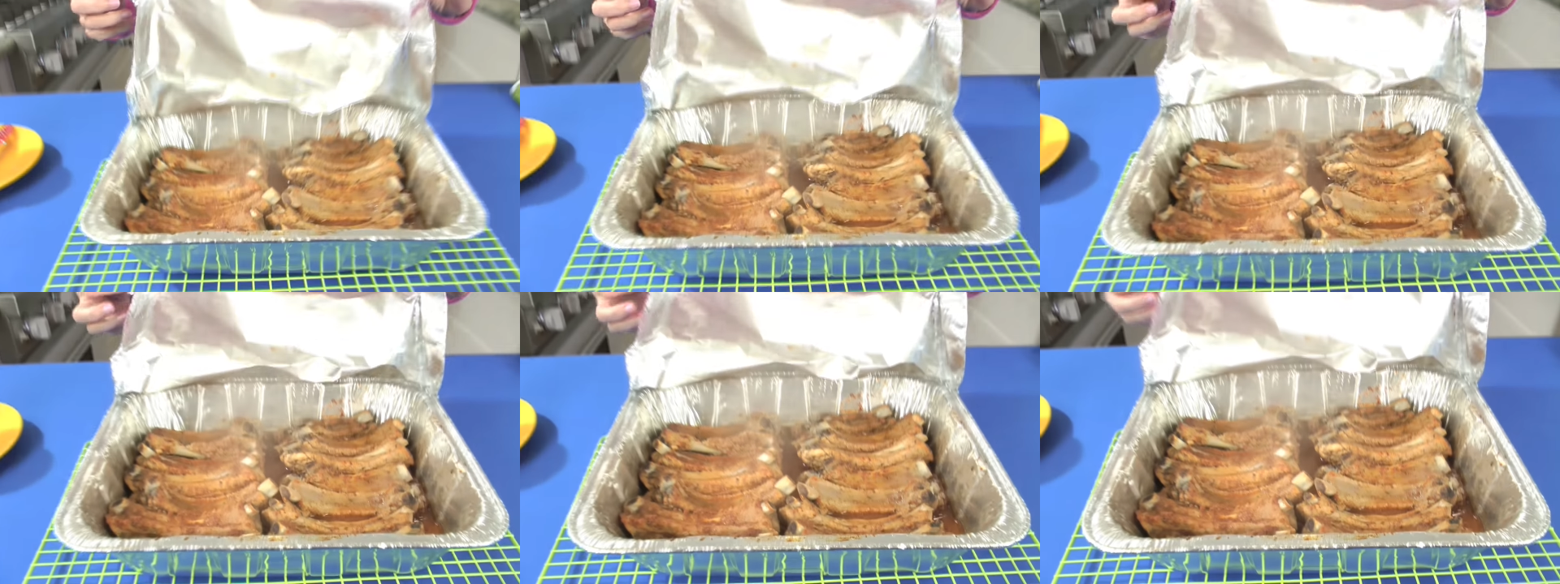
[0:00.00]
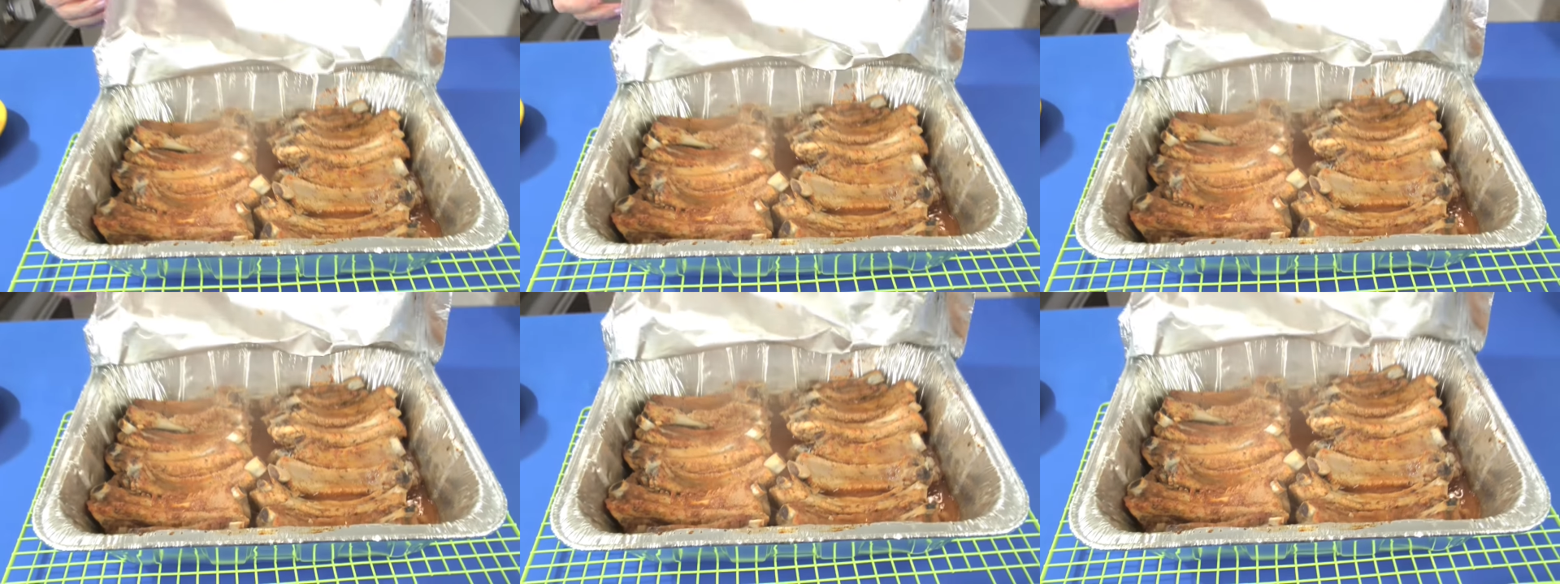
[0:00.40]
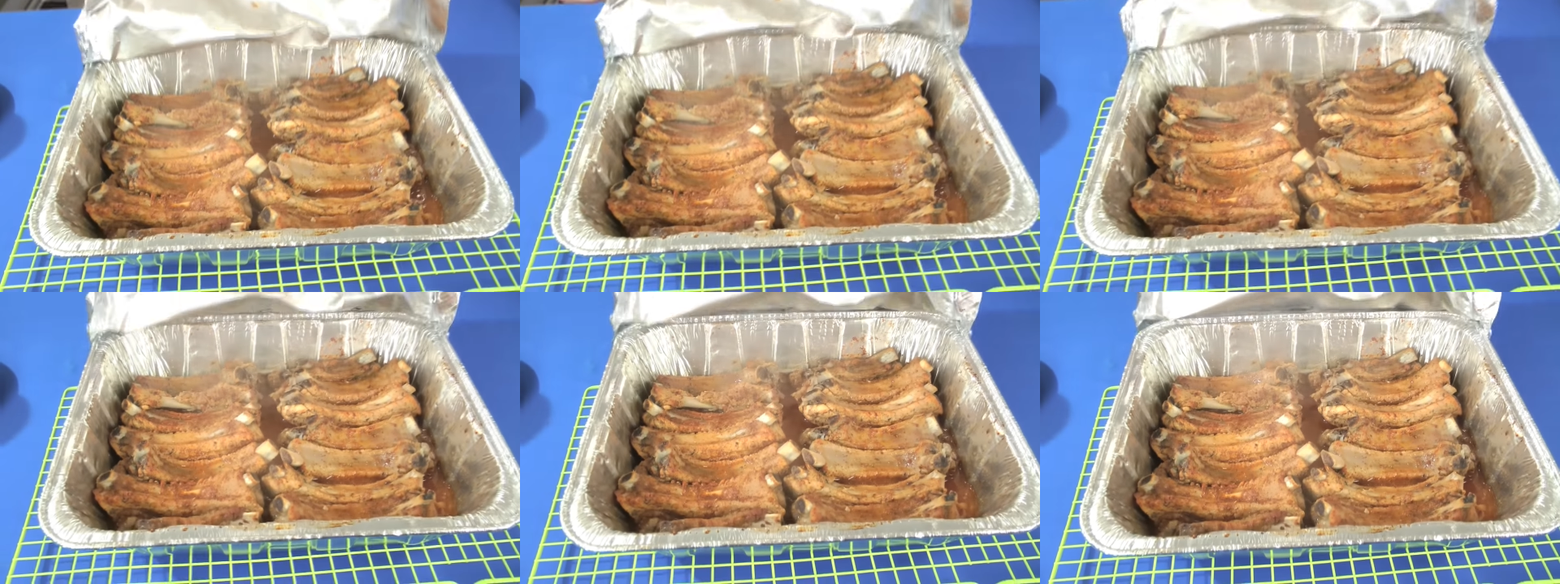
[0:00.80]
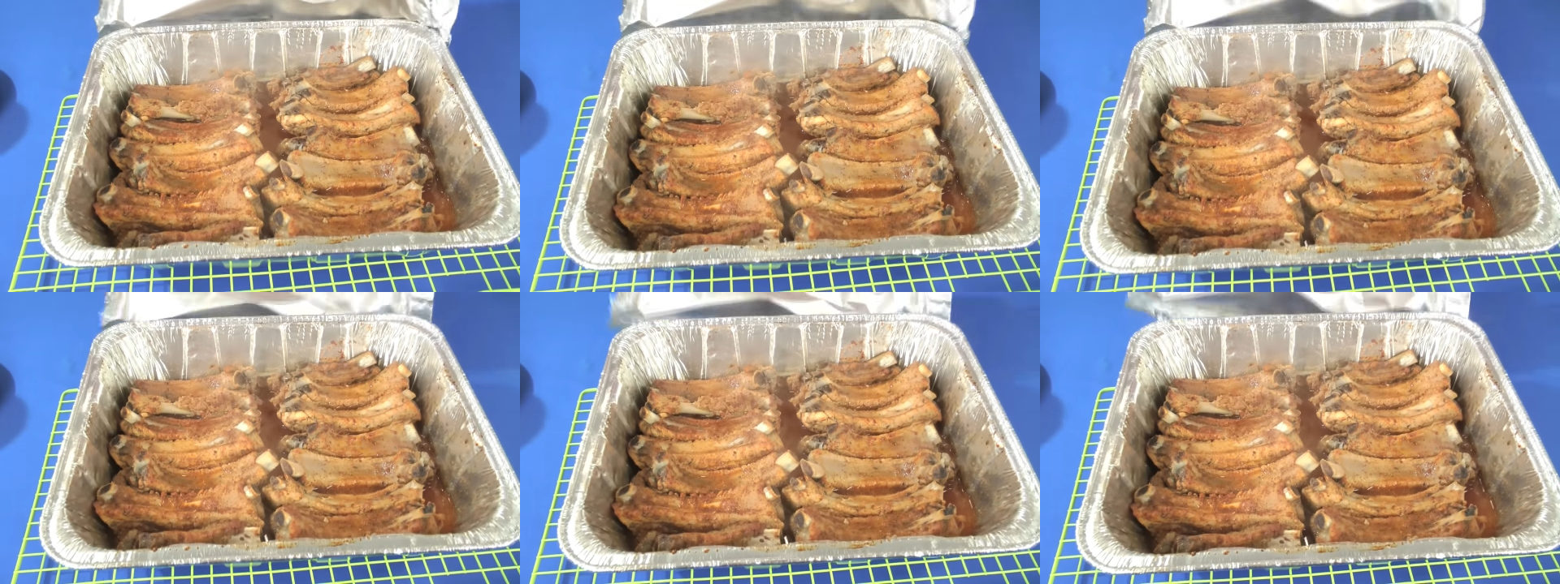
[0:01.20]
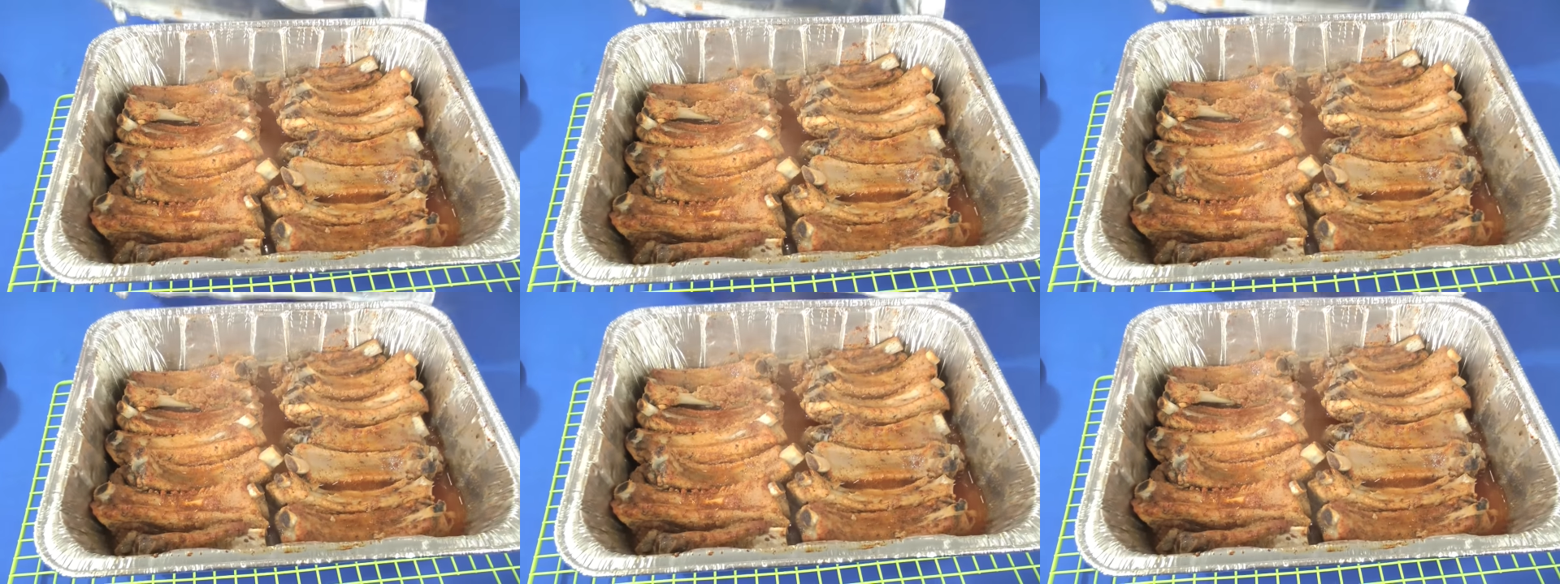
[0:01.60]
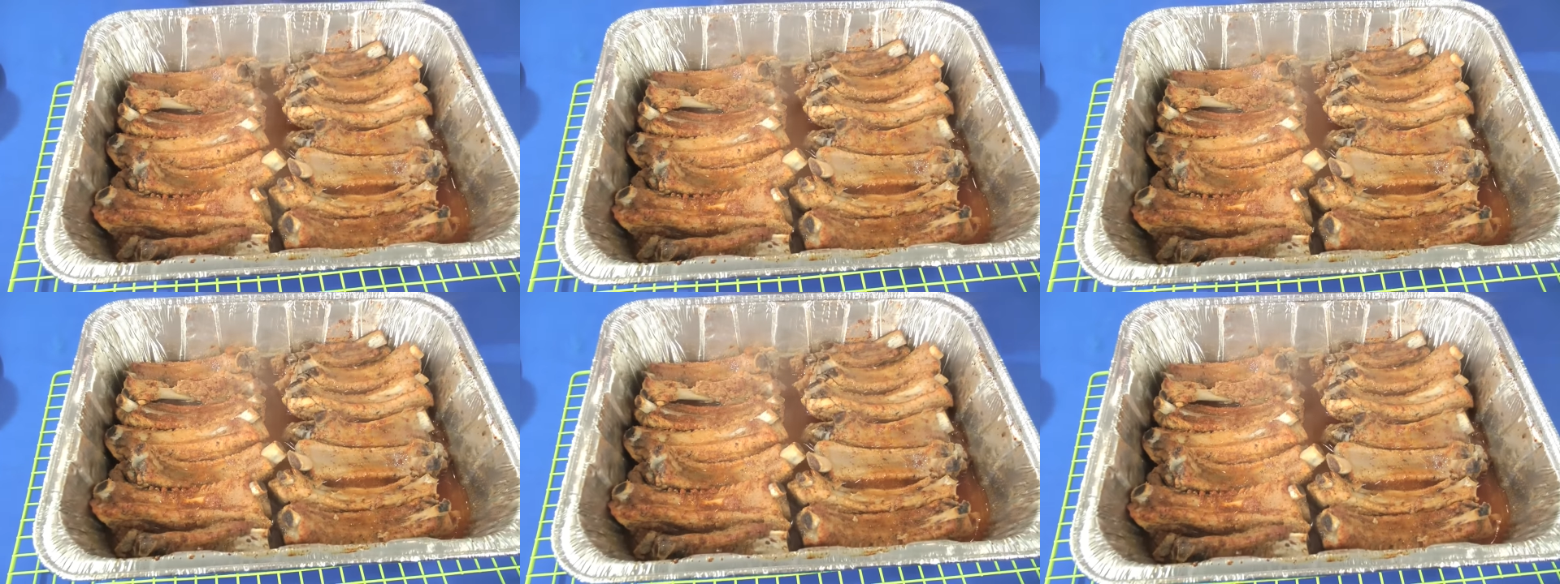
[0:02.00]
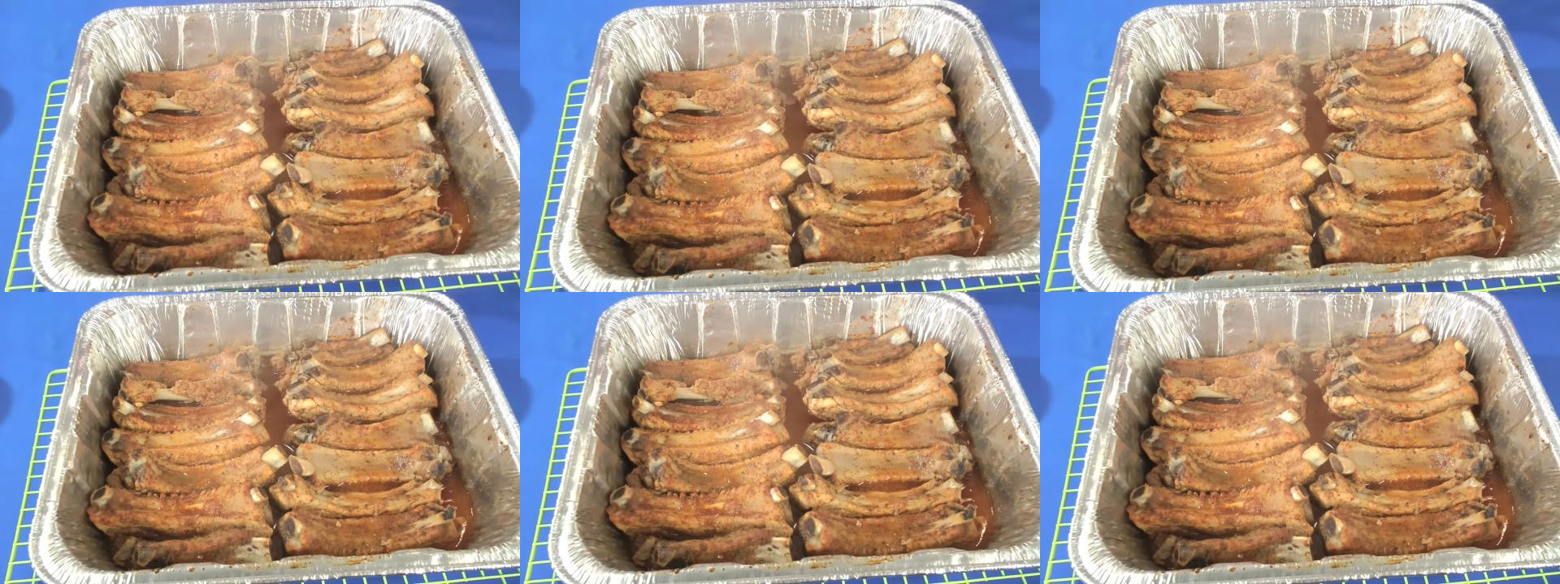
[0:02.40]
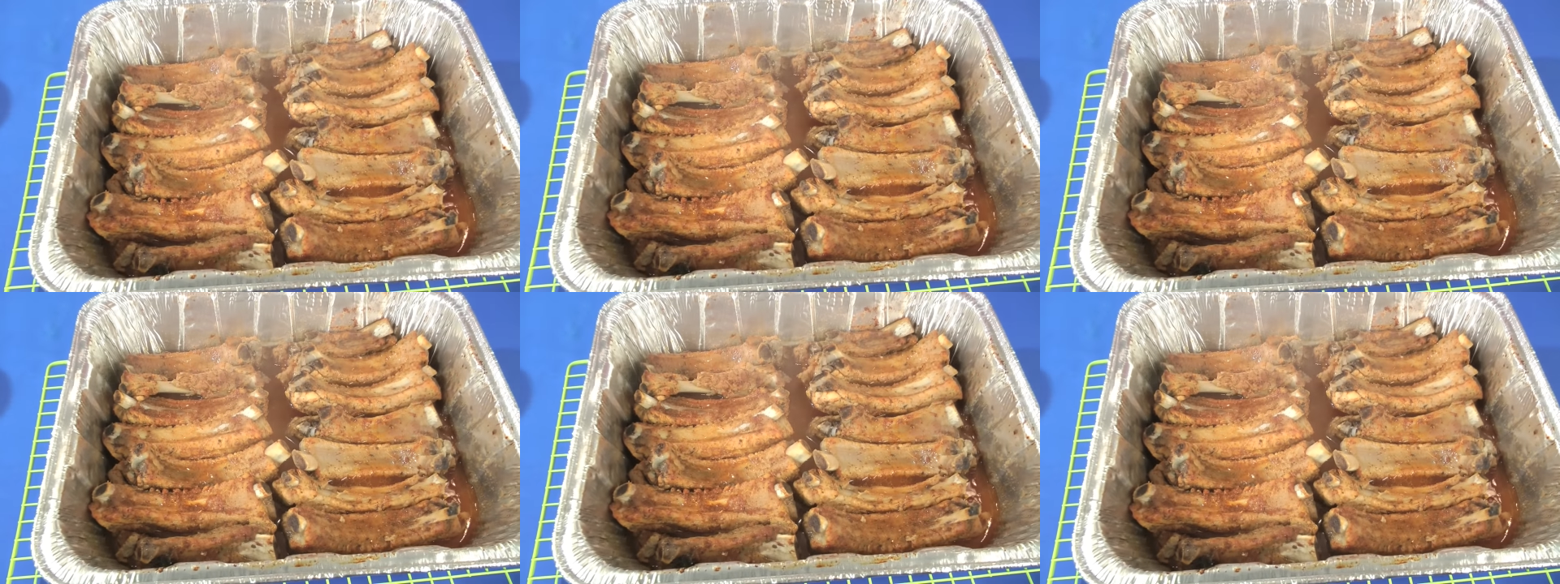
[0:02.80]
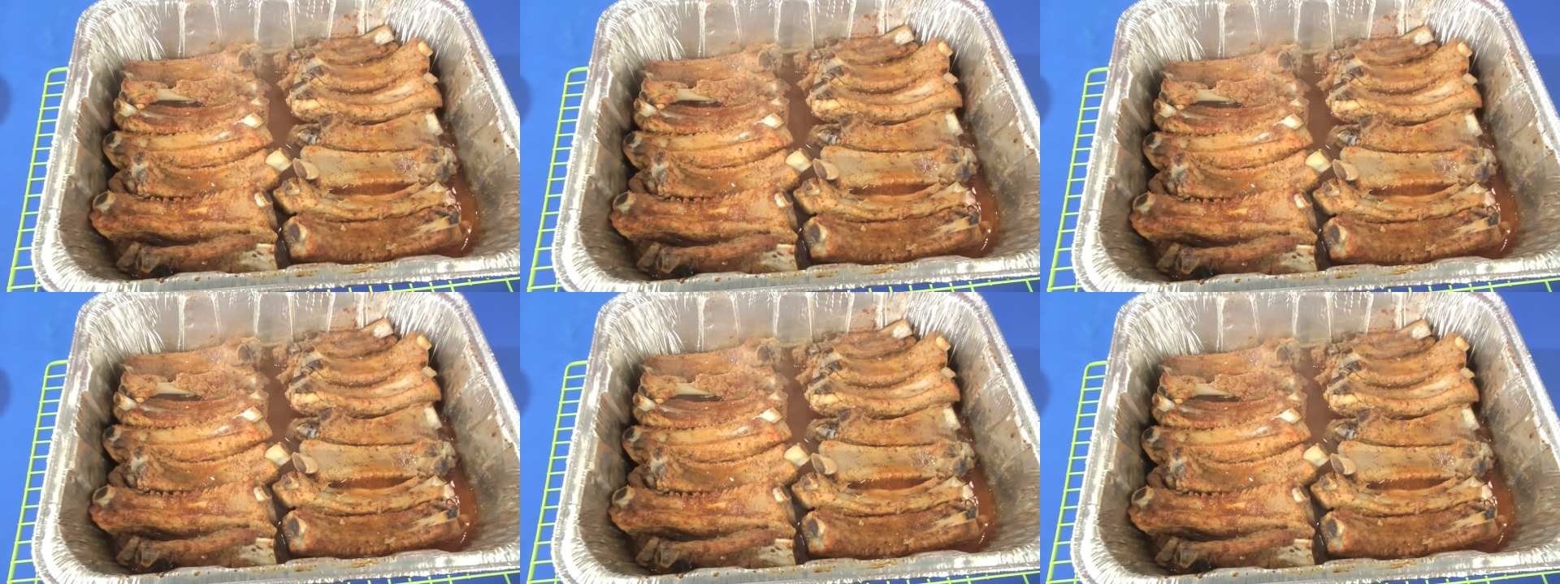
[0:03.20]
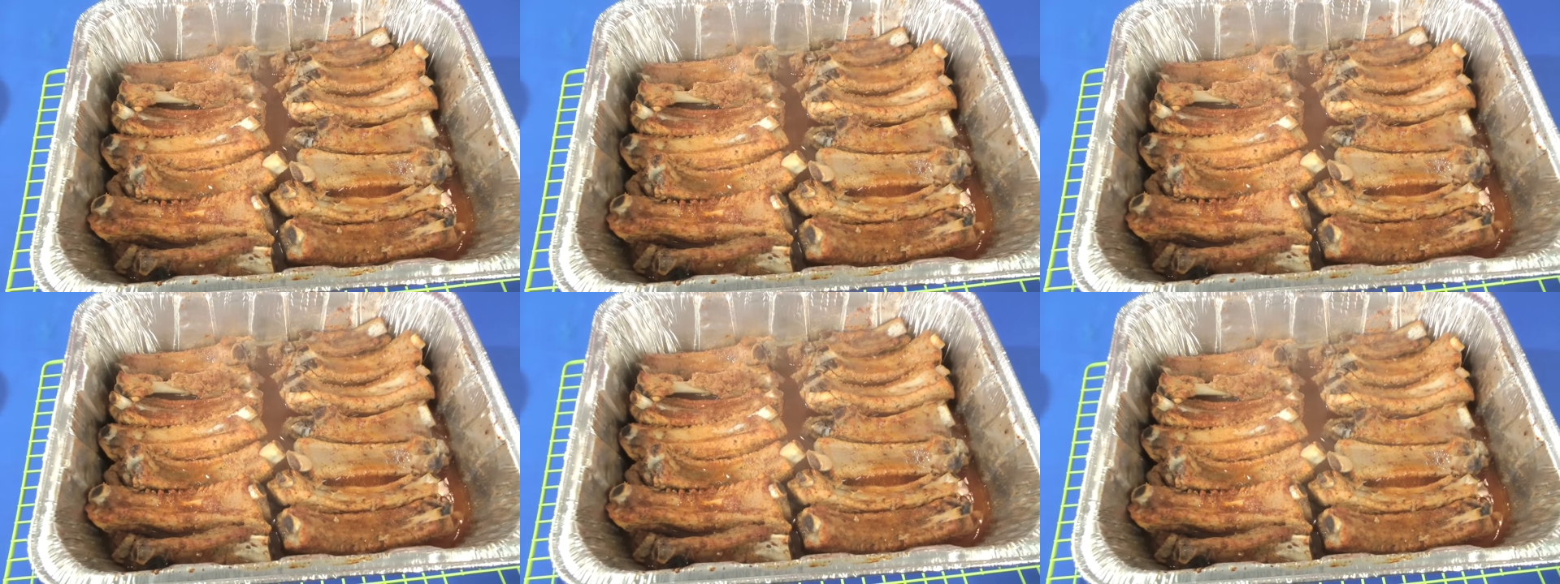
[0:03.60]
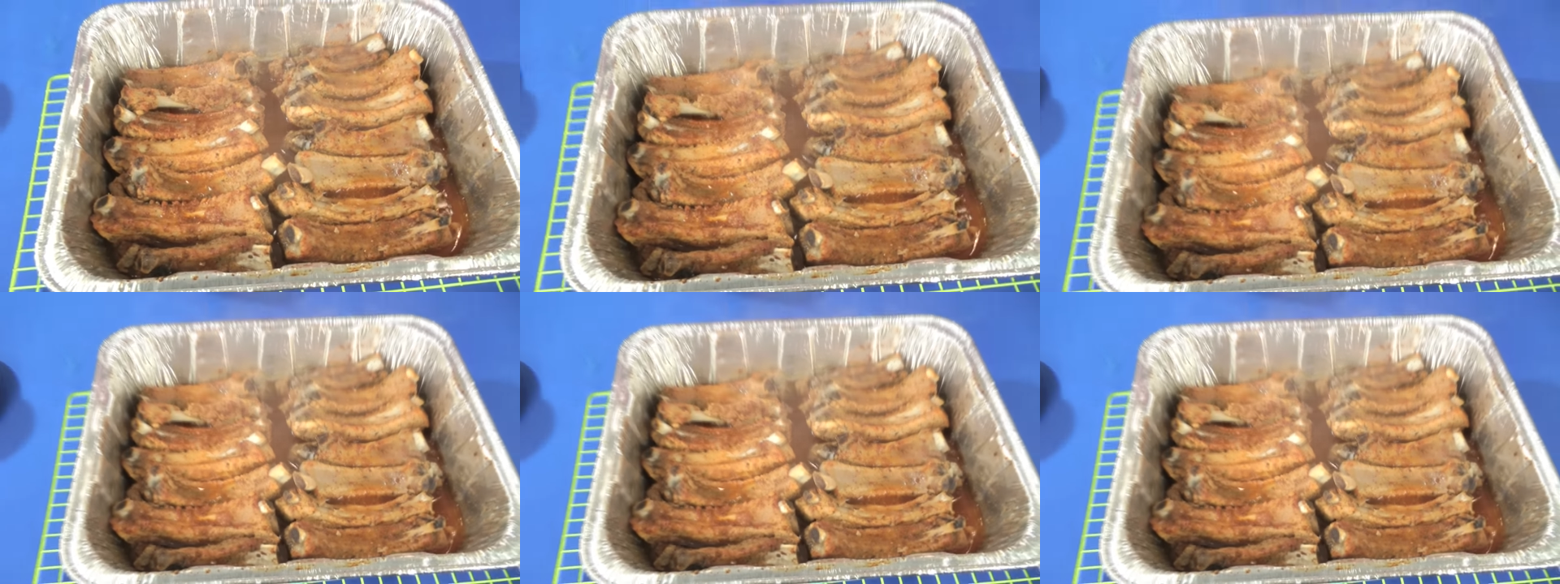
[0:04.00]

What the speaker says: Nobody's mouth can be seen.